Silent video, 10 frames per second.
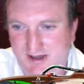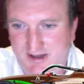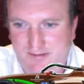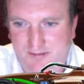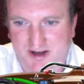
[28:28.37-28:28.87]

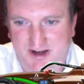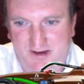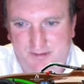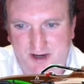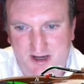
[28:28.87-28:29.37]
But
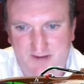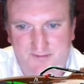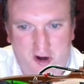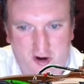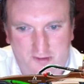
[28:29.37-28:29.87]
he's been
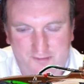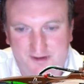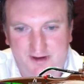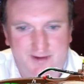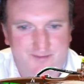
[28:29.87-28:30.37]

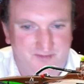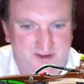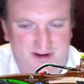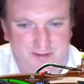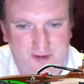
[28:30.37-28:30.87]
involved.
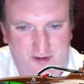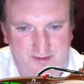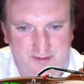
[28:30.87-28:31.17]
Sometimes